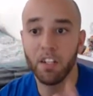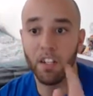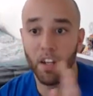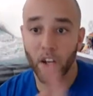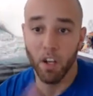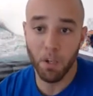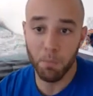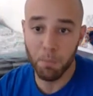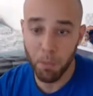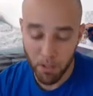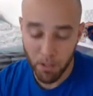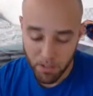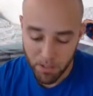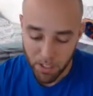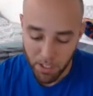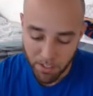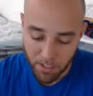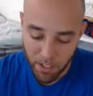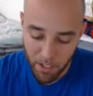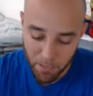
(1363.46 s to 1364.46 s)
The only person
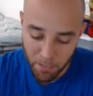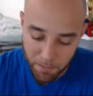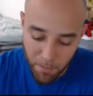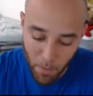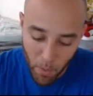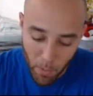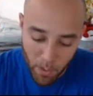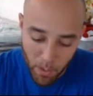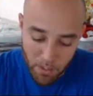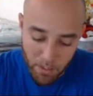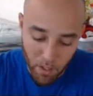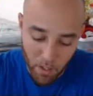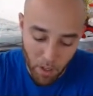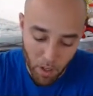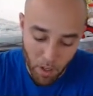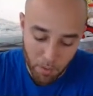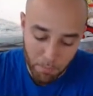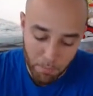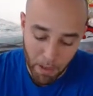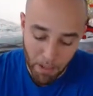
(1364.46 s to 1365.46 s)
that's going to focus
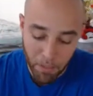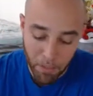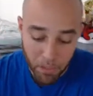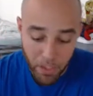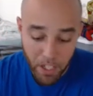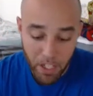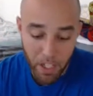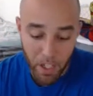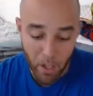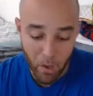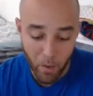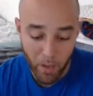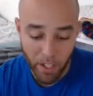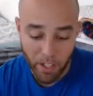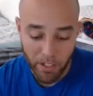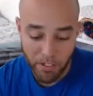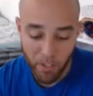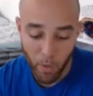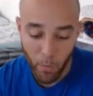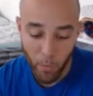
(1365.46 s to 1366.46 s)
on my Theo
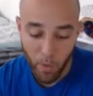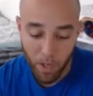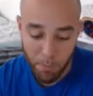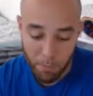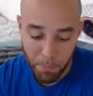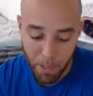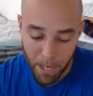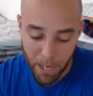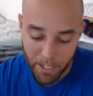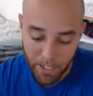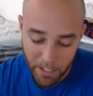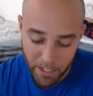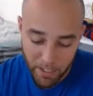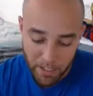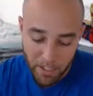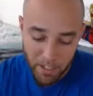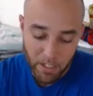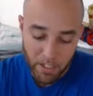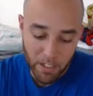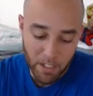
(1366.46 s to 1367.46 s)
is the Wind Panda.
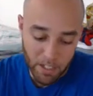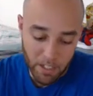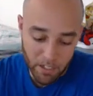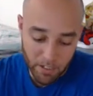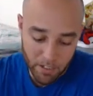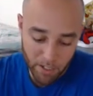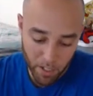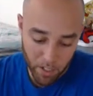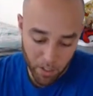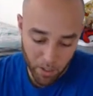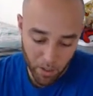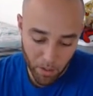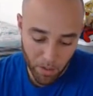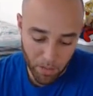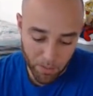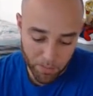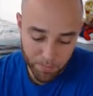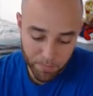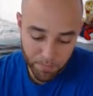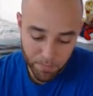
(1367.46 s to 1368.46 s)

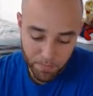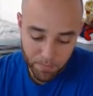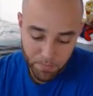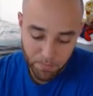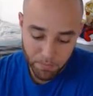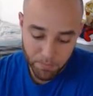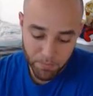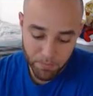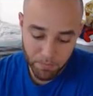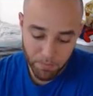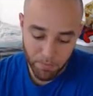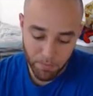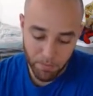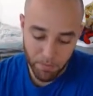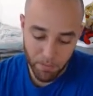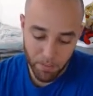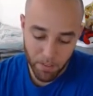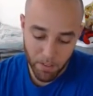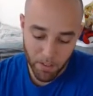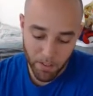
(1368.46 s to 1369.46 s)
So
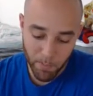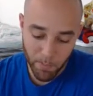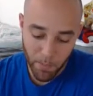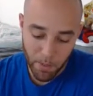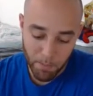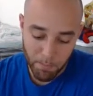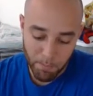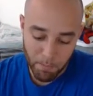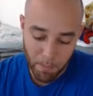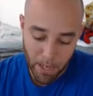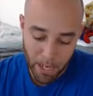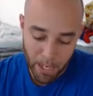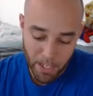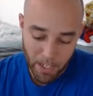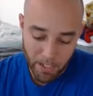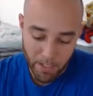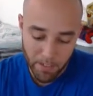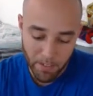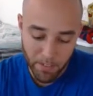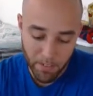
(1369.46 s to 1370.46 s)
we
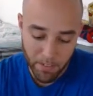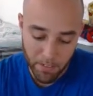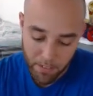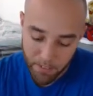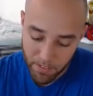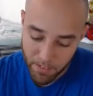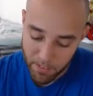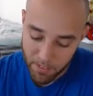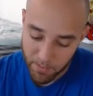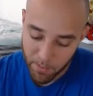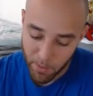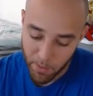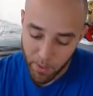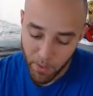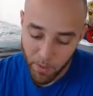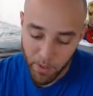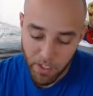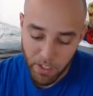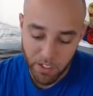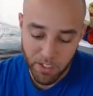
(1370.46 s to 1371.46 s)
might.
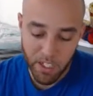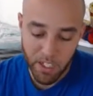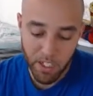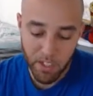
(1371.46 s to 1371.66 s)
Raccoon just